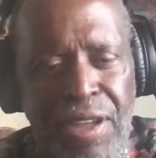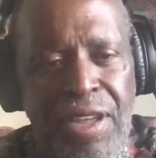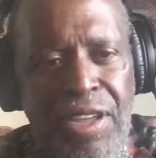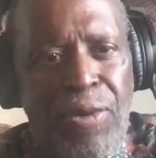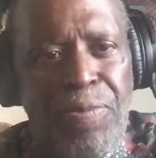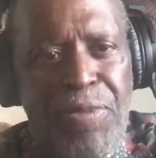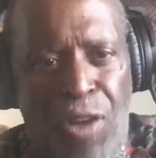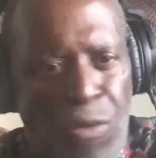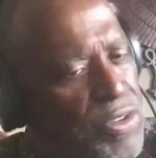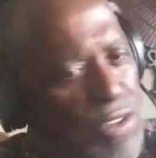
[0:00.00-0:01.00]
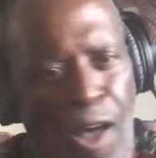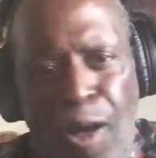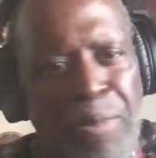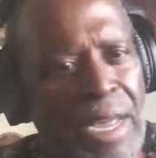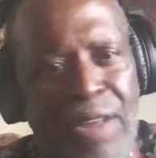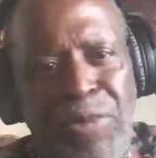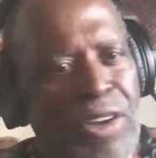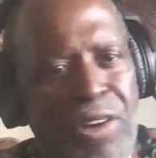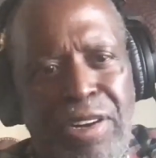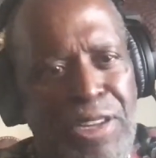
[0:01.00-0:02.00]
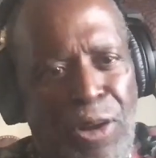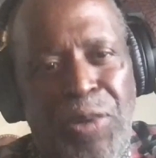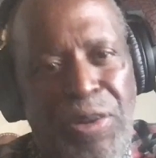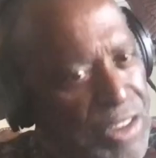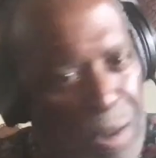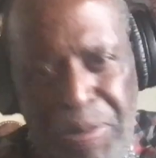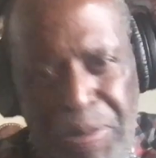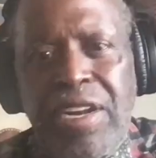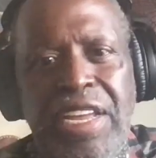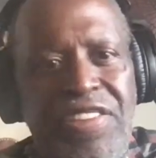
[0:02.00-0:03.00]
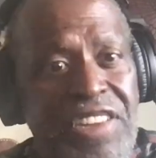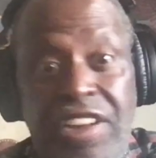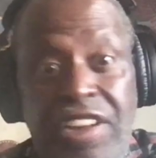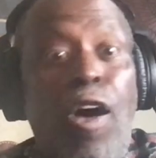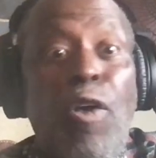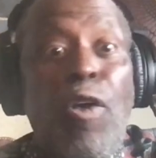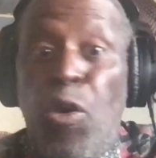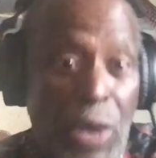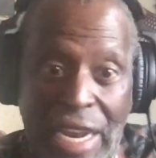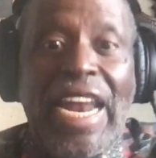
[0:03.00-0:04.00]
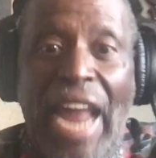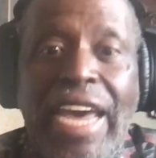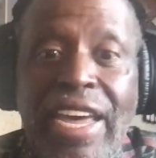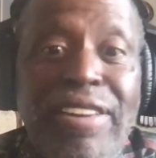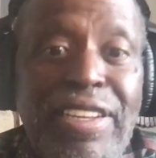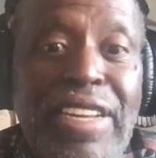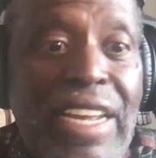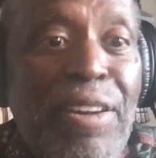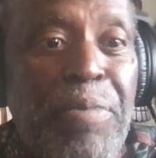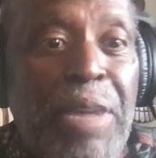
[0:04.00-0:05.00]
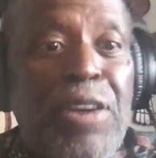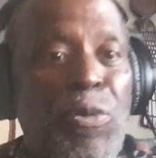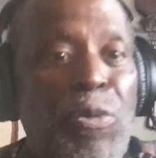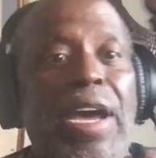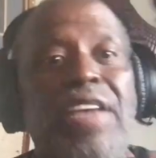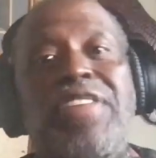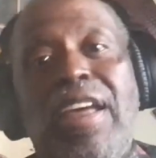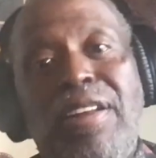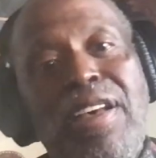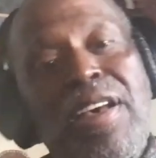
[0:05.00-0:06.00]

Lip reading: because we was all men and we couldn't, we was competing against each other, although we didn't like it in many of the ways that